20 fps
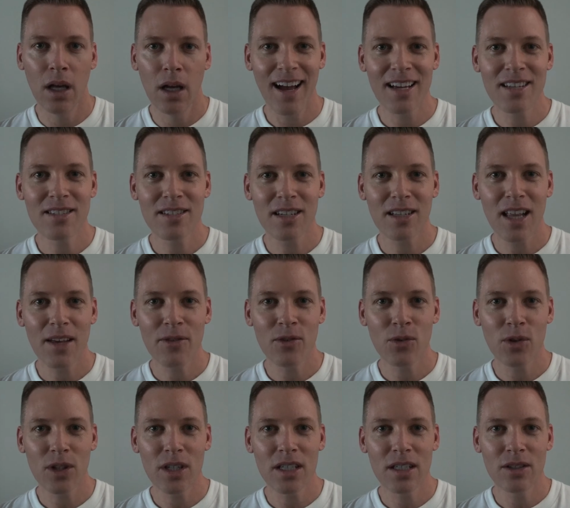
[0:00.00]
I still haven't
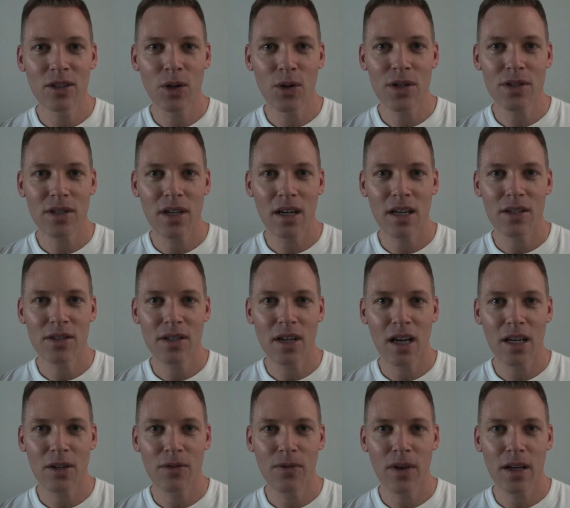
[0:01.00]
really noticed any
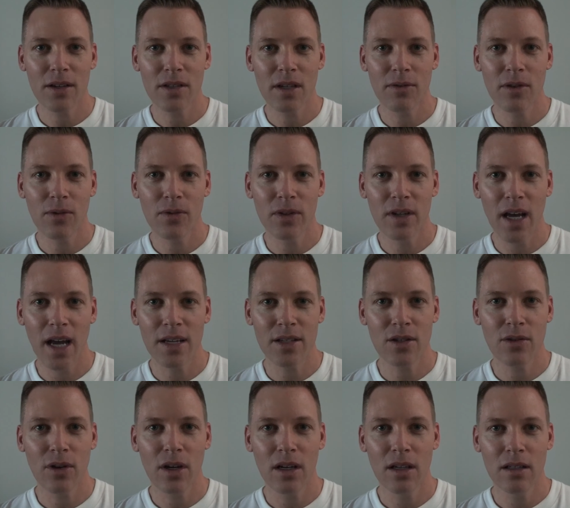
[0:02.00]
side effects of the
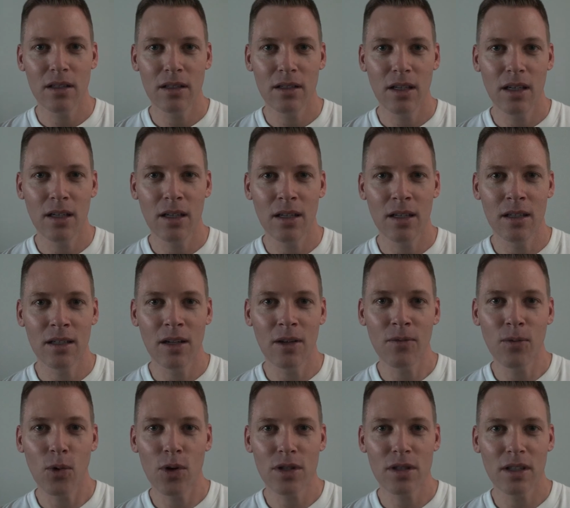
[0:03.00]
finasteride, and
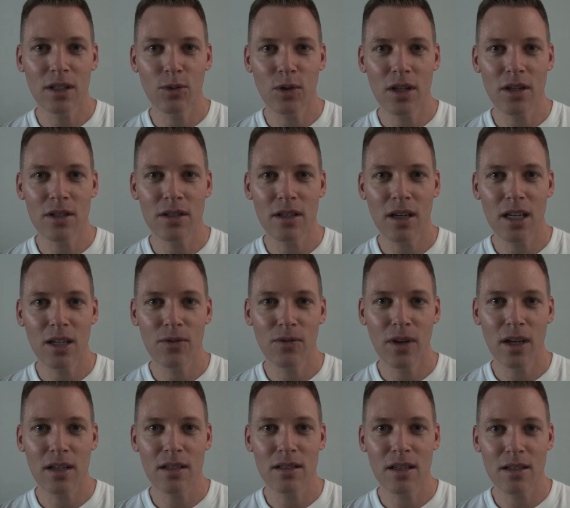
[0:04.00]
unfortunately one of the side
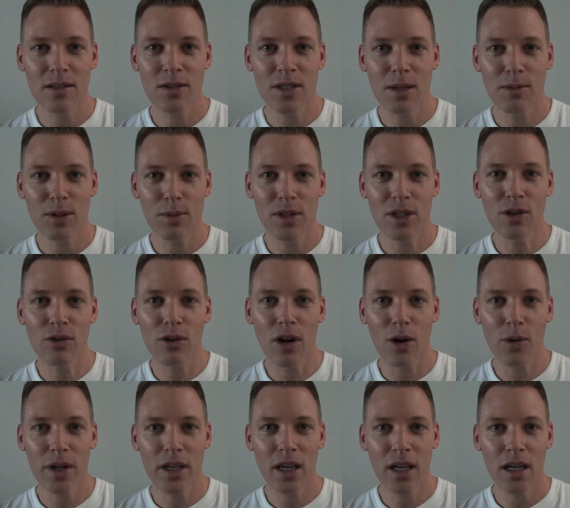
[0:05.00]
effects doesn't seem to be
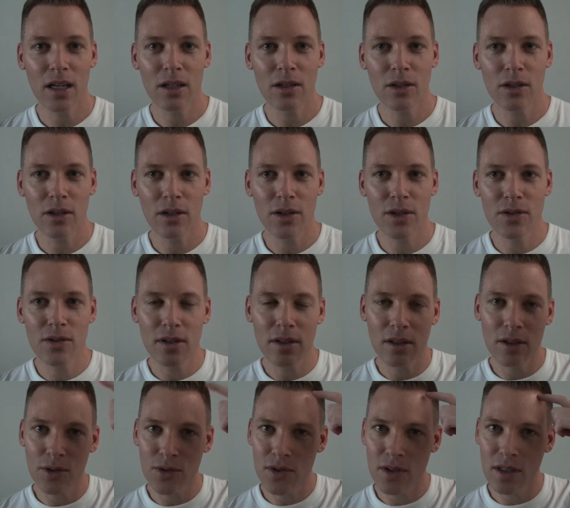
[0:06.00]
growing hair, because
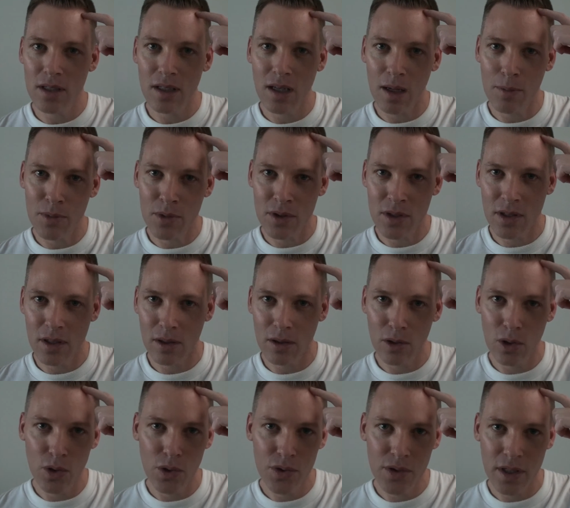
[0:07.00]
you'll see I'm still
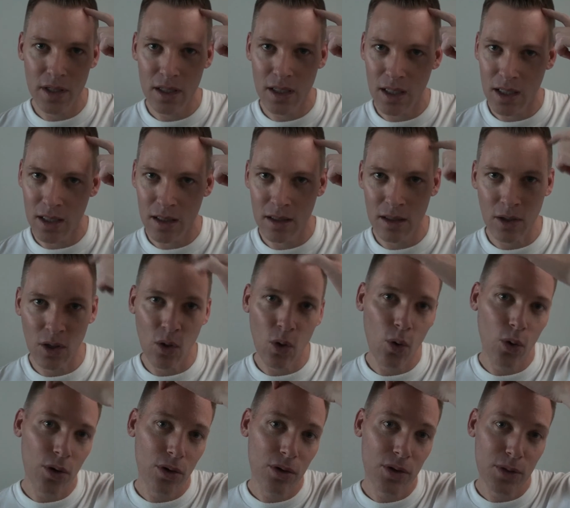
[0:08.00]
losing in the
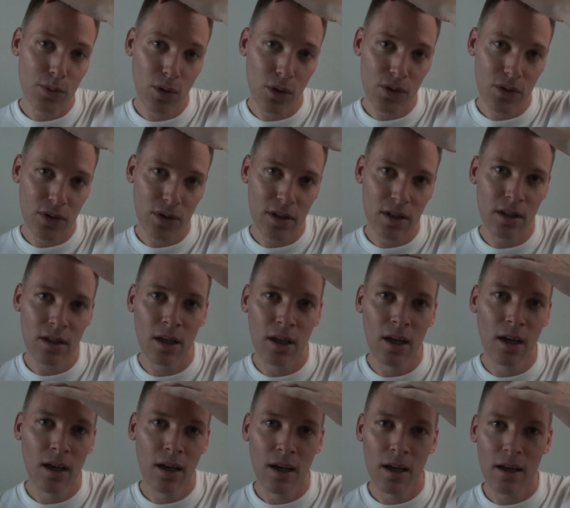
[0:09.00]
corners mostly,
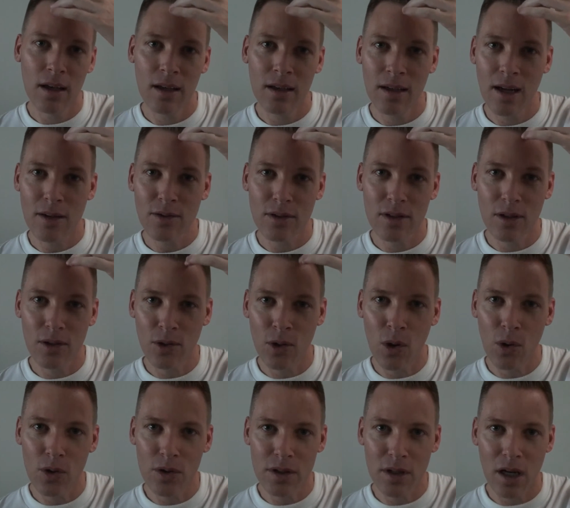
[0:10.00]
and actually the
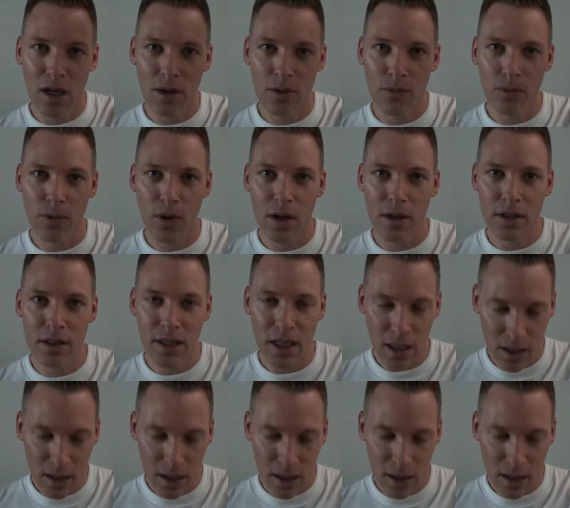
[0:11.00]
whole entire front,